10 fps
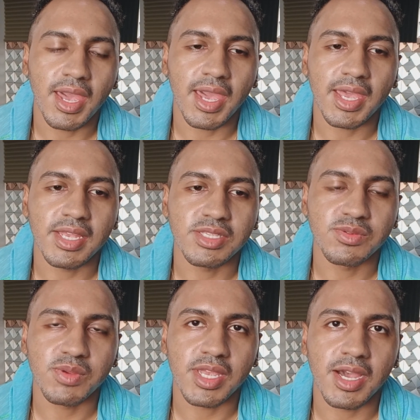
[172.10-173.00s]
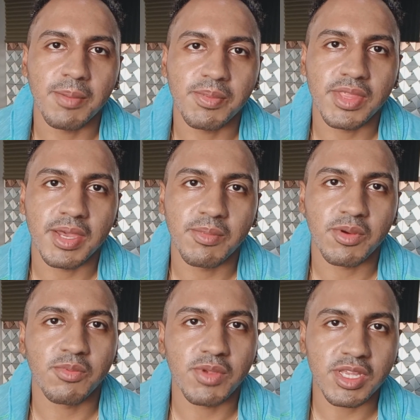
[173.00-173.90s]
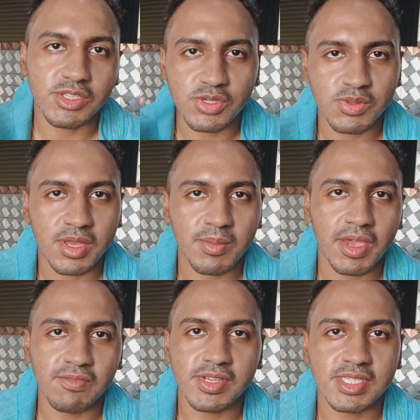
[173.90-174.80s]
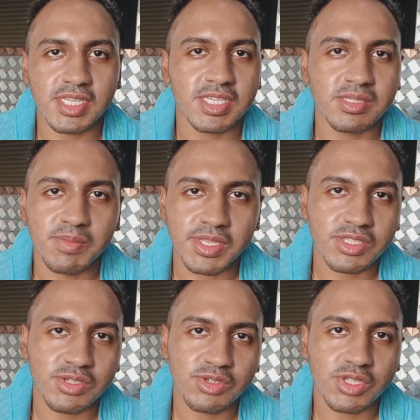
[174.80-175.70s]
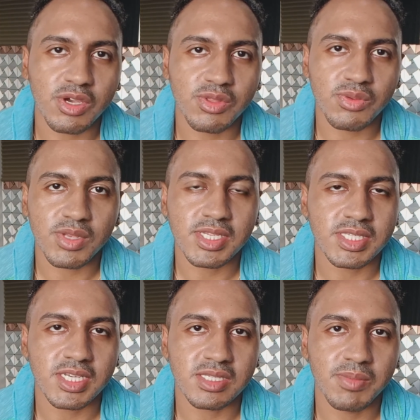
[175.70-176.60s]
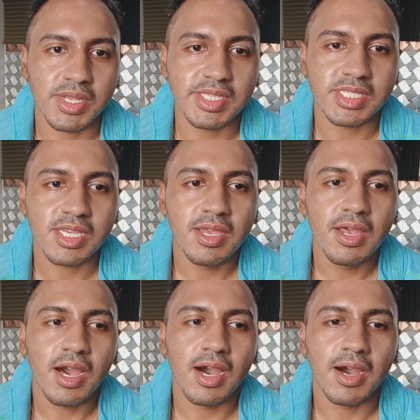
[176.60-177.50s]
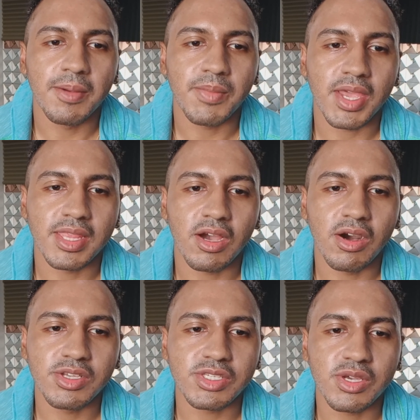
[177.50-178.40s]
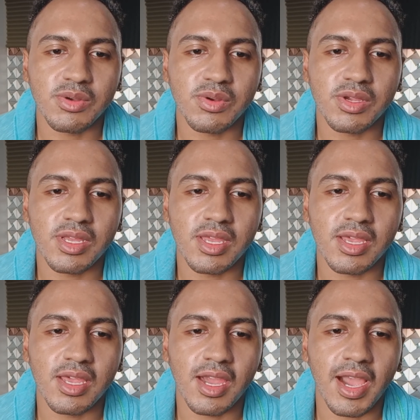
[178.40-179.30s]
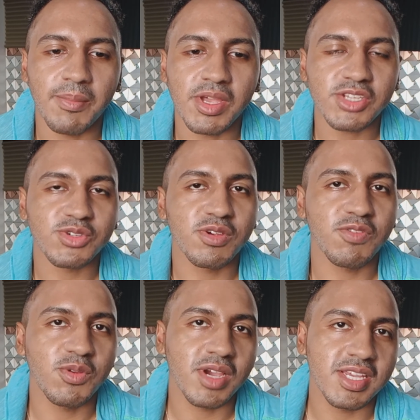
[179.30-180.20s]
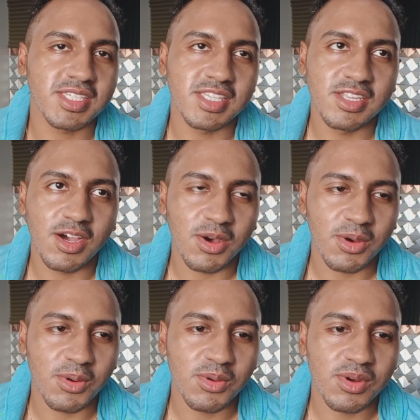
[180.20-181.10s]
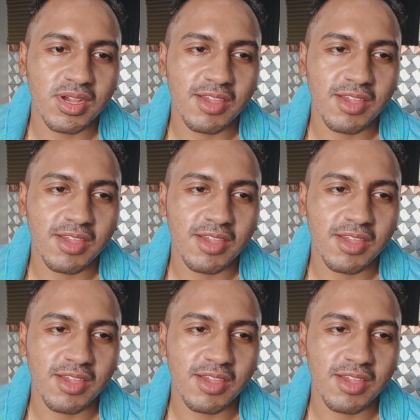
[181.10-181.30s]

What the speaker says: and re-up them or redo them every 6 months or so, 3 to 6 months. And also, I'm not sure if you guys know